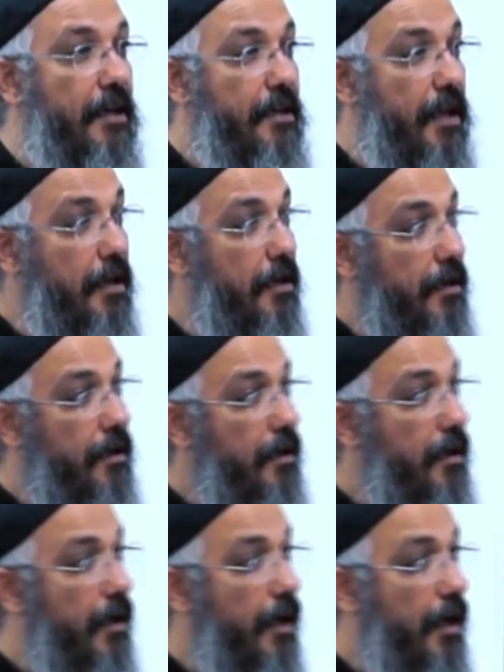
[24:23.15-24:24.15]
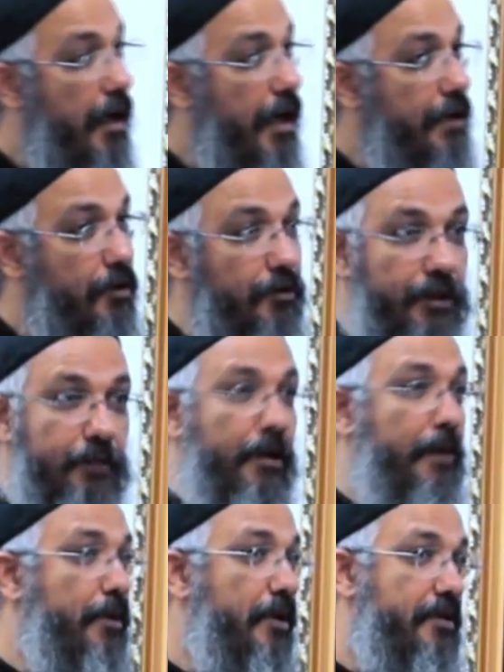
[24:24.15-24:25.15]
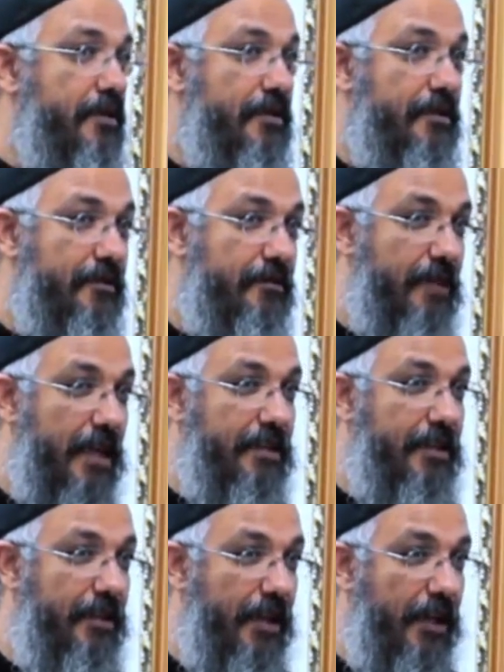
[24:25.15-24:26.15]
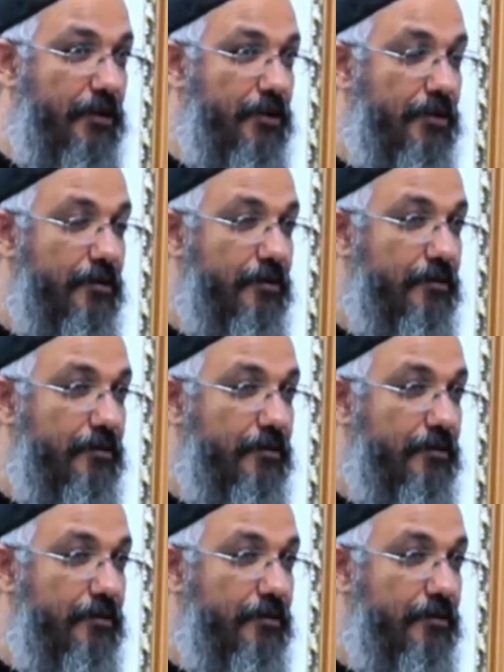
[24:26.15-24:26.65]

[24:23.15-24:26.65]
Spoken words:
Then I don't need my parents at teenage.